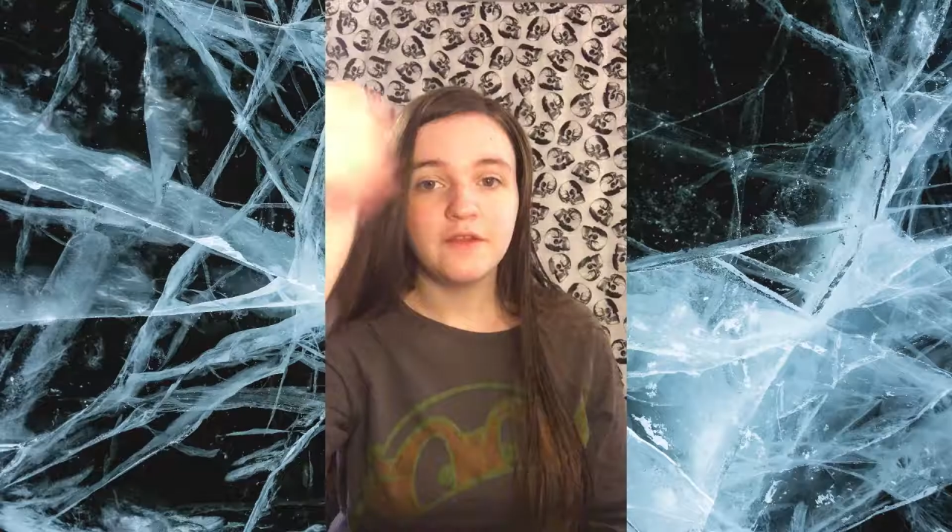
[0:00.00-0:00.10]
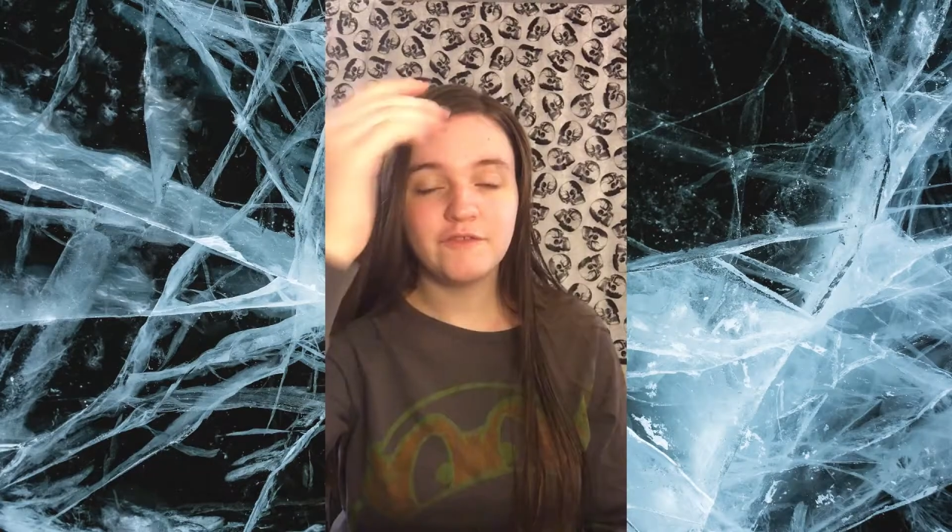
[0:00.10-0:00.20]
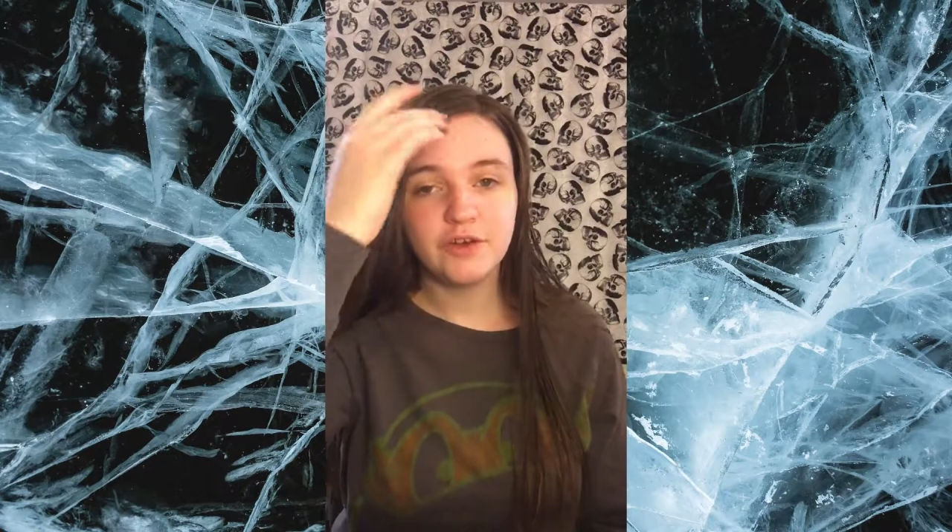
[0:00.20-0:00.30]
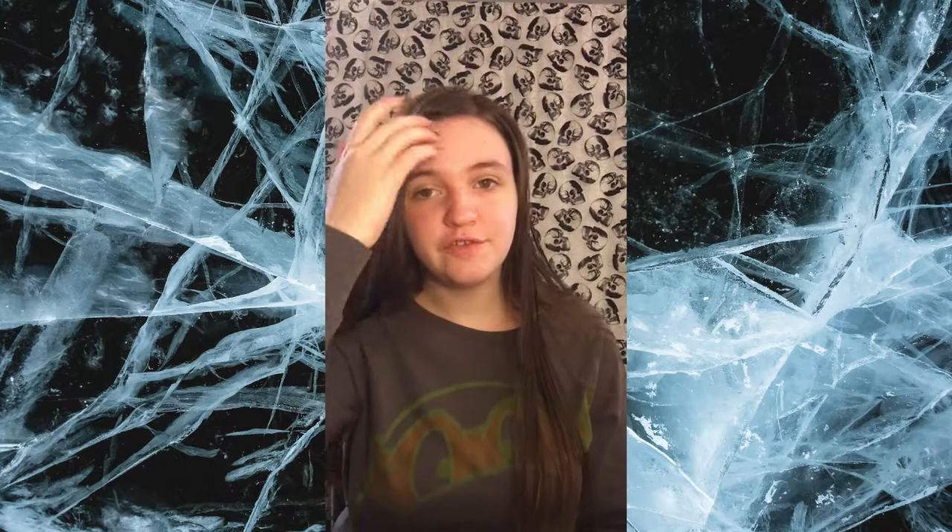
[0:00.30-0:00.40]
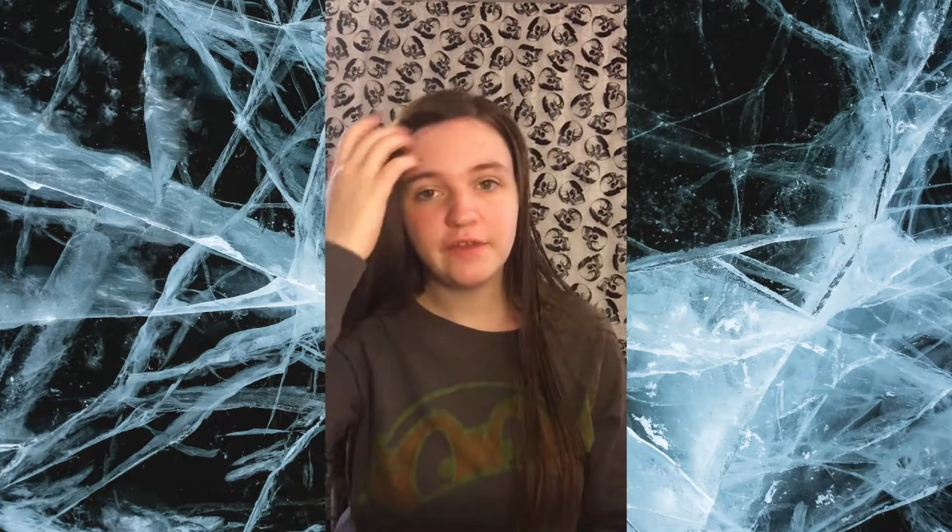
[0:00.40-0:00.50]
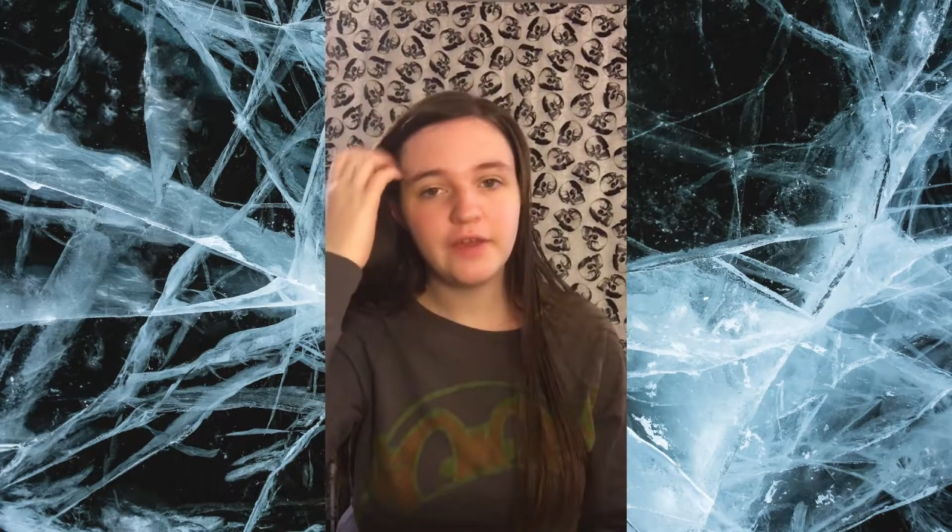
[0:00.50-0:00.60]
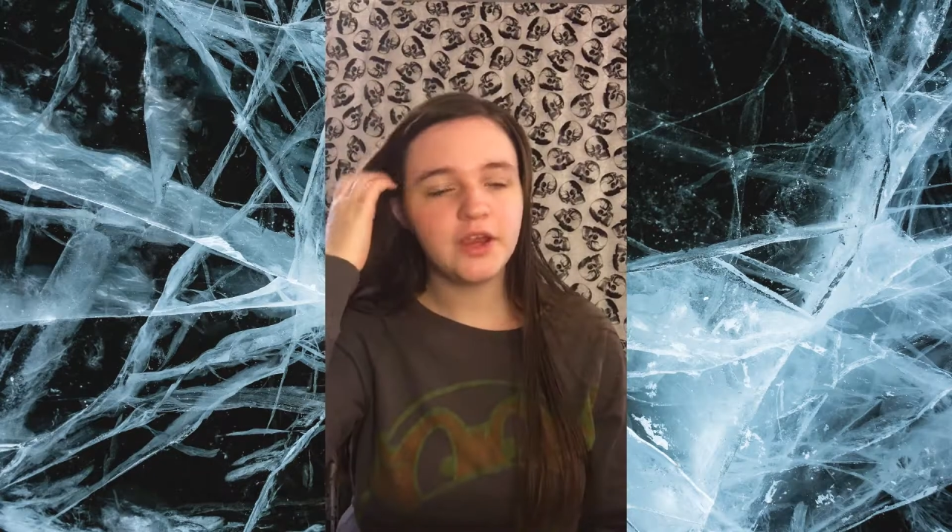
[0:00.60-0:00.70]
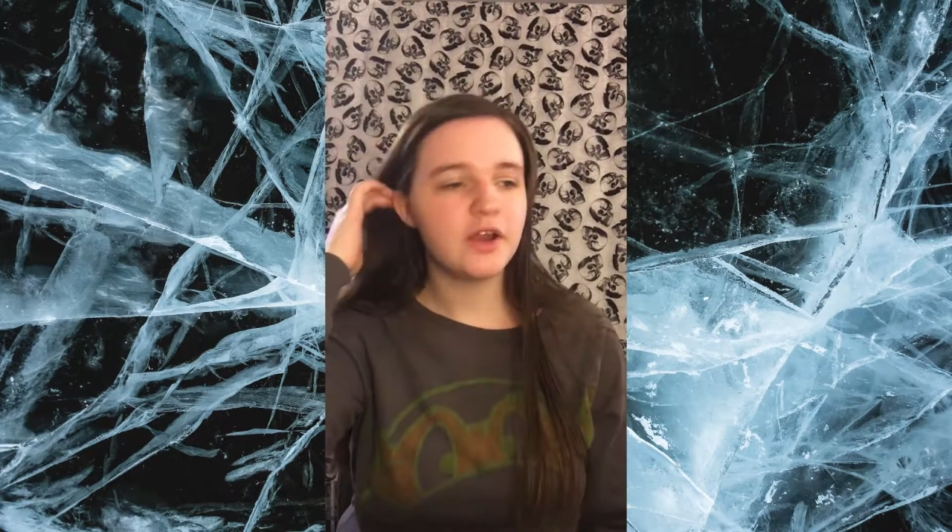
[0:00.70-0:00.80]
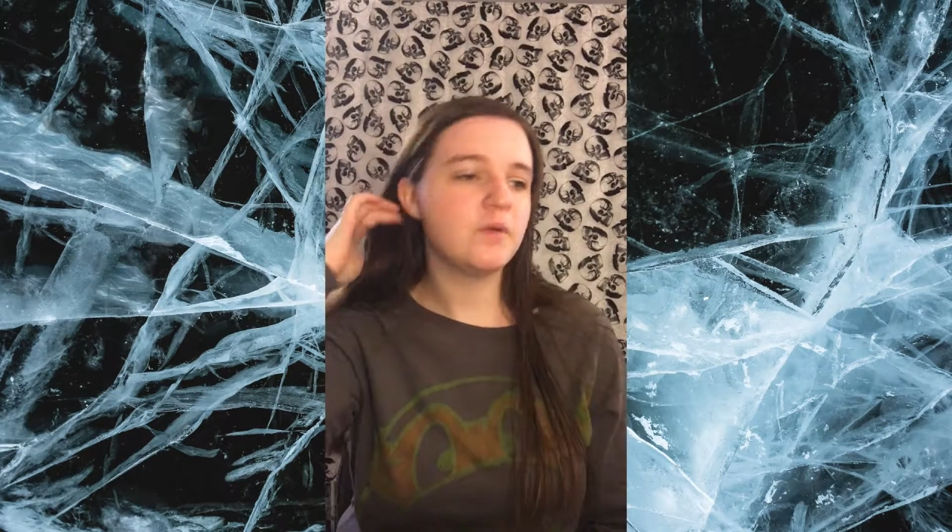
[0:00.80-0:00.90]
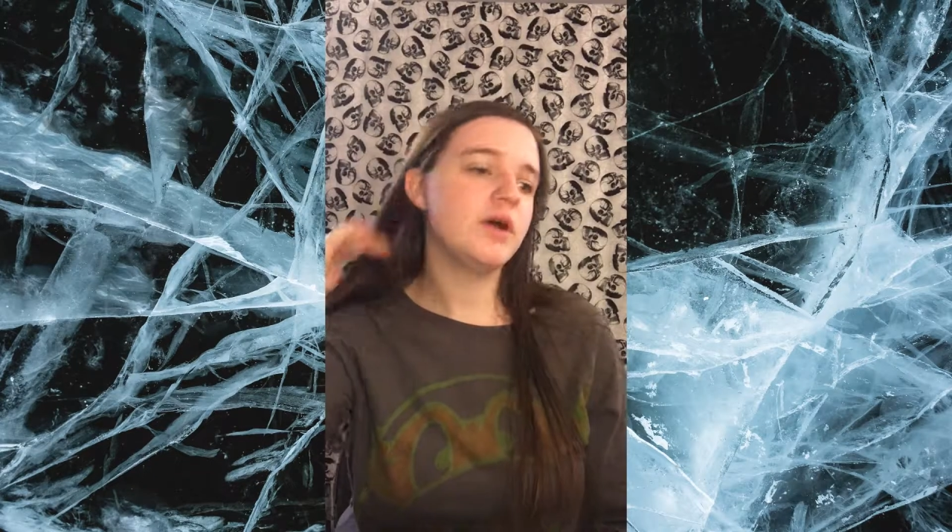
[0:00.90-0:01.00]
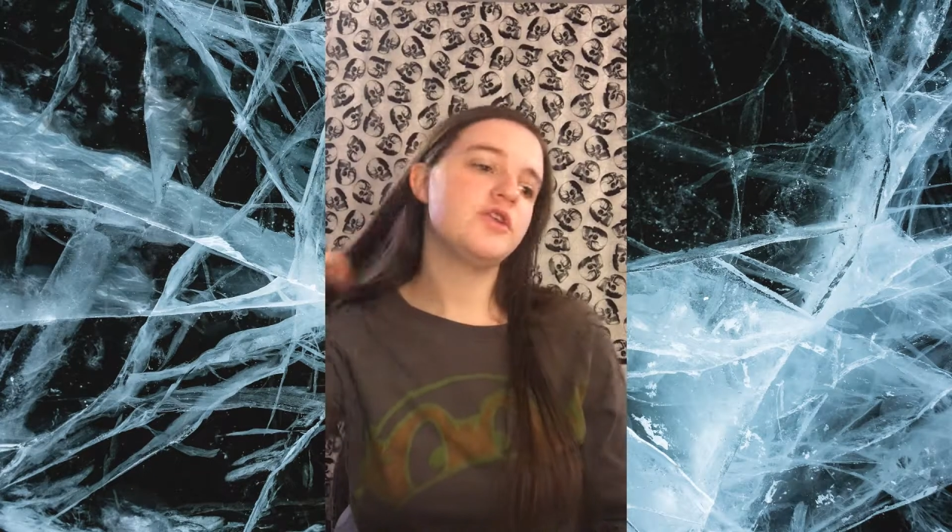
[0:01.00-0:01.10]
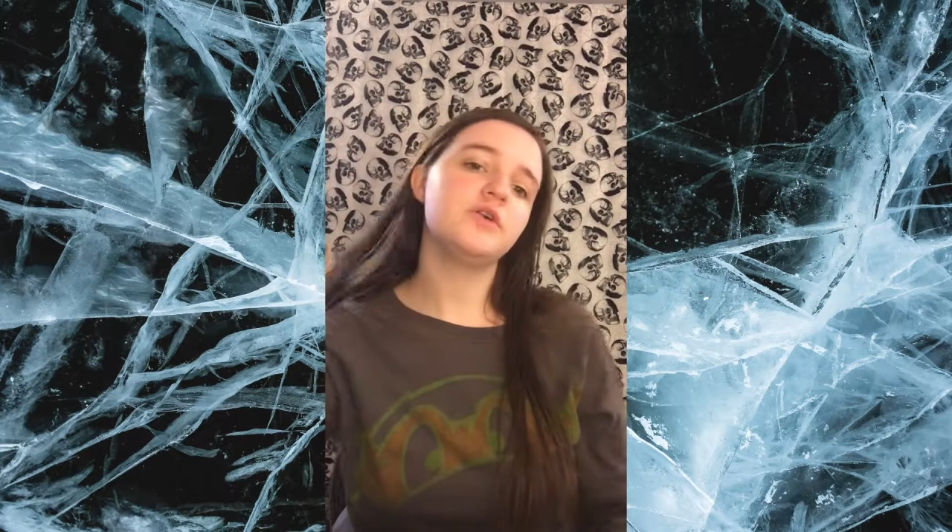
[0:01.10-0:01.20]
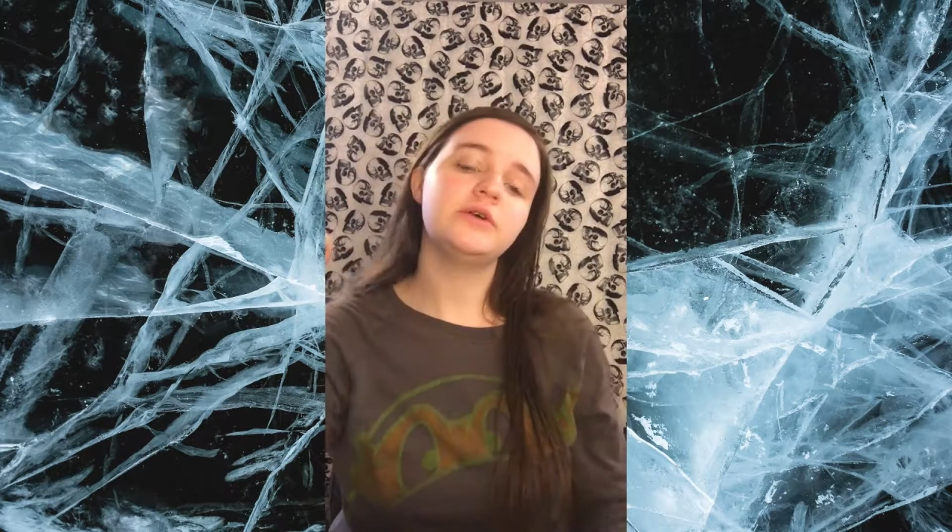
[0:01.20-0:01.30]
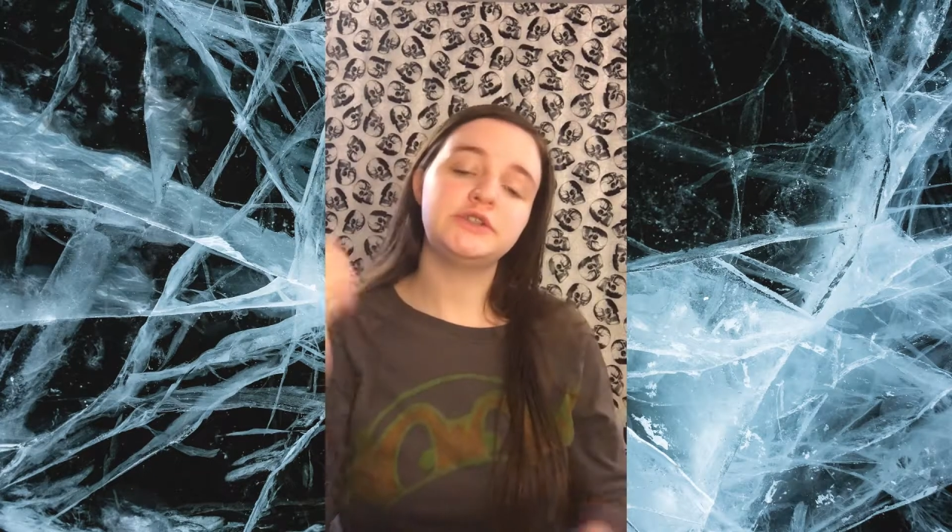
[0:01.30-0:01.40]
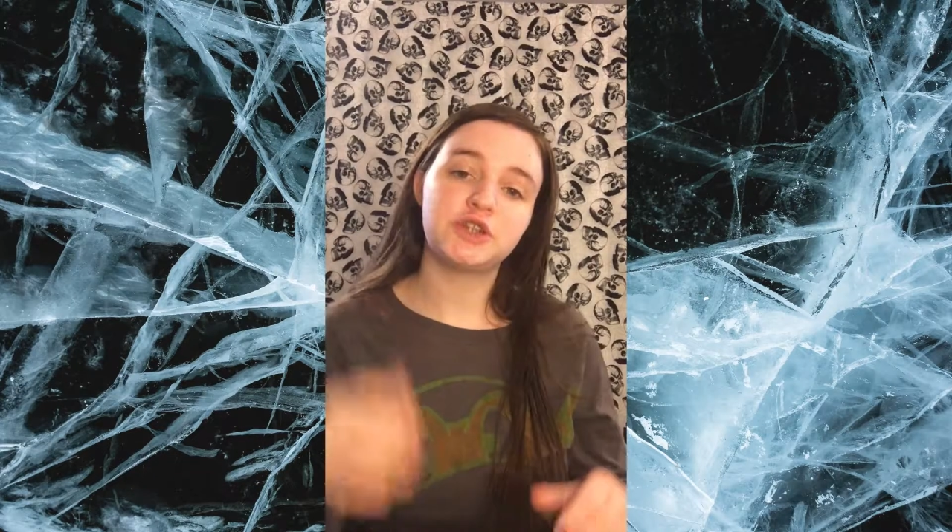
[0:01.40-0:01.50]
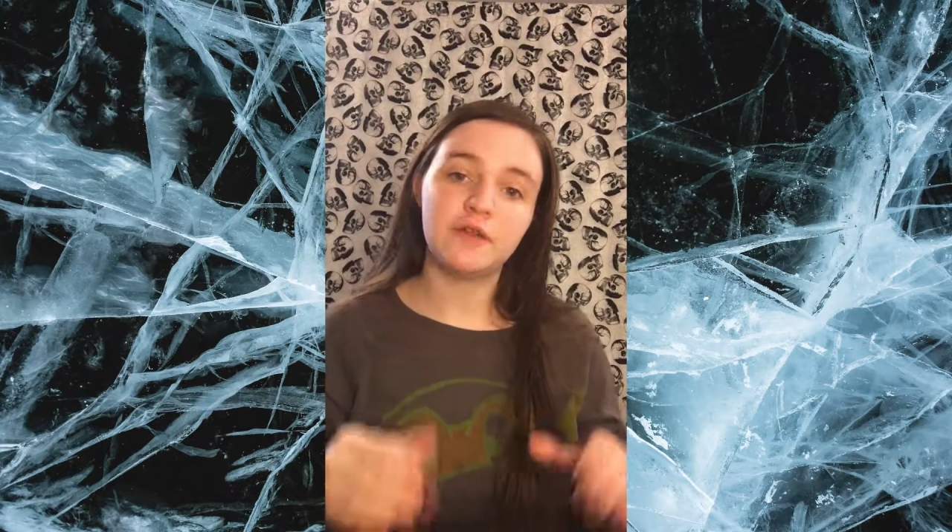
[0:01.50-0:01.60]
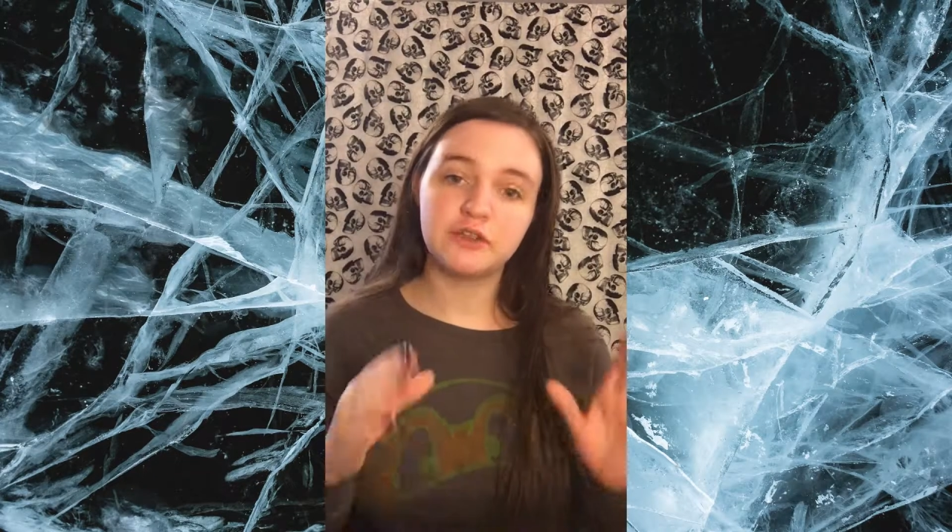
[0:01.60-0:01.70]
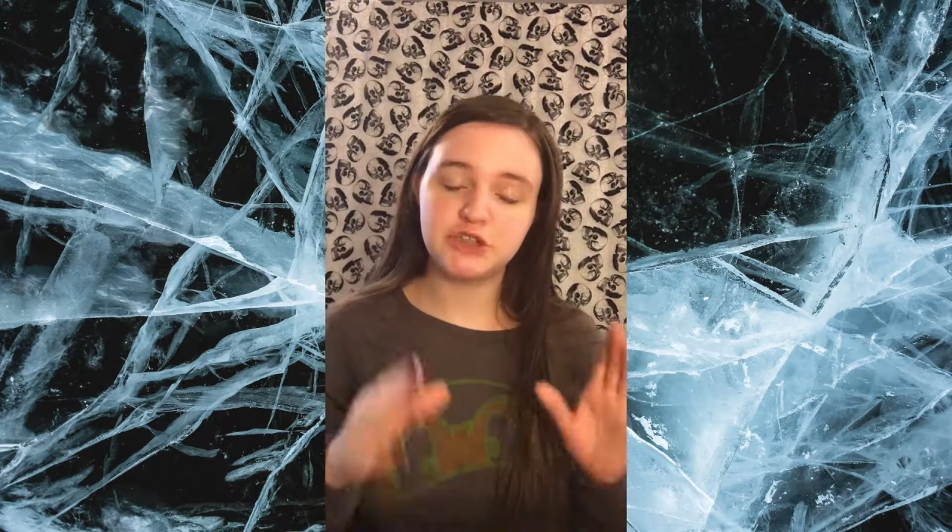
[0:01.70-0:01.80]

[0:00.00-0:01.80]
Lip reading: first thing that you're going to want to do is draw the